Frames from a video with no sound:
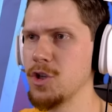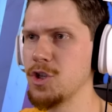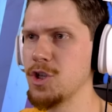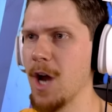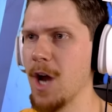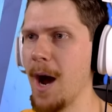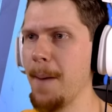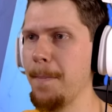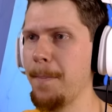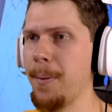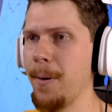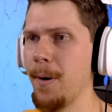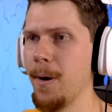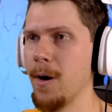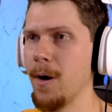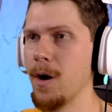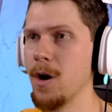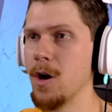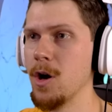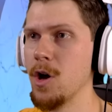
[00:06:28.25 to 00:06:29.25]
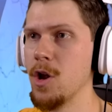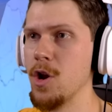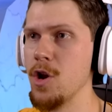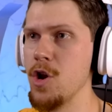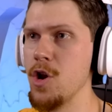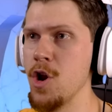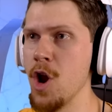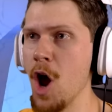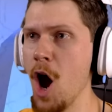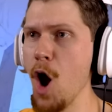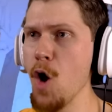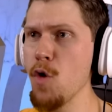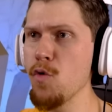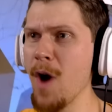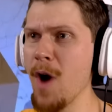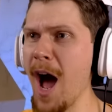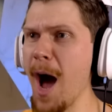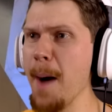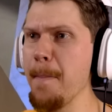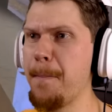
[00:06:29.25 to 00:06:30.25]
Jump. No,
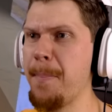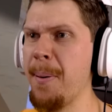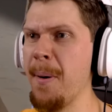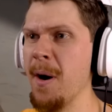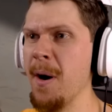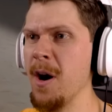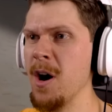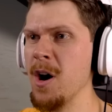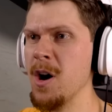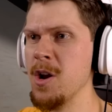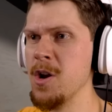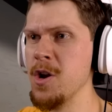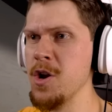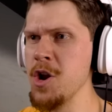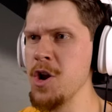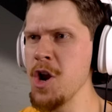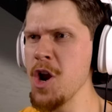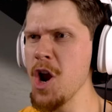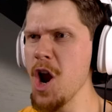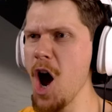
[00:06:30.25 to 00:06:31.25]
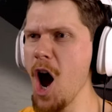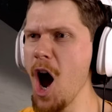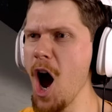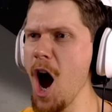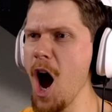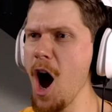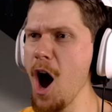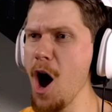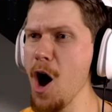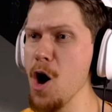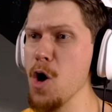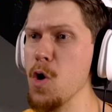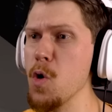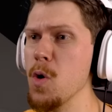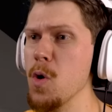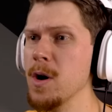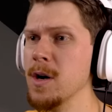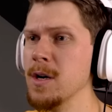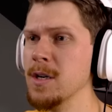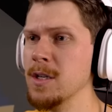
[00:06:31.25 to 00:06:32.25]
Rump.
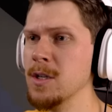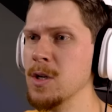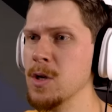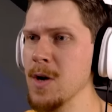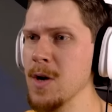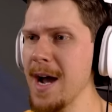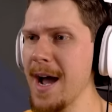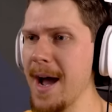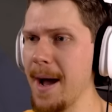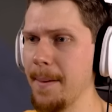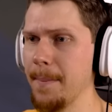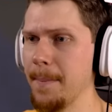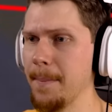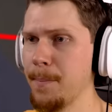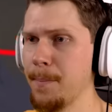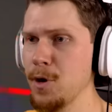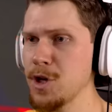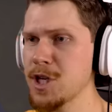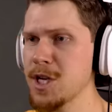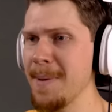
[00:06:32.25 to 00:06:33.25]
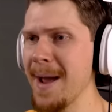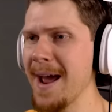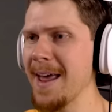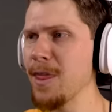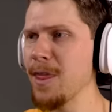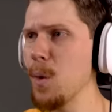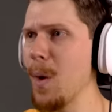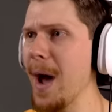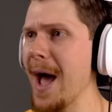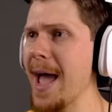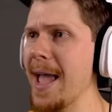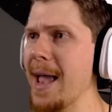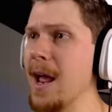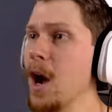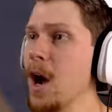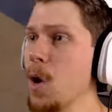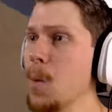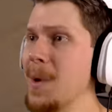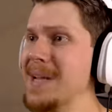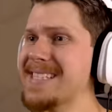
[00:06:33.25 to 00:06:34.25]
No. Wow. Push him out of the way.
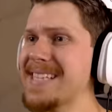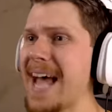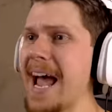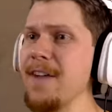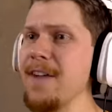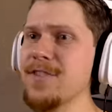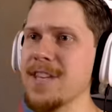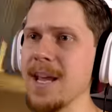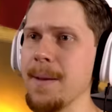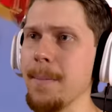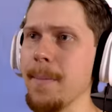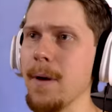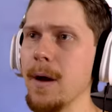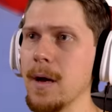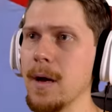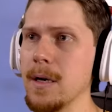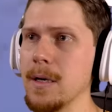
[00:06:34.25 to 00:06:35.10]
We saved him.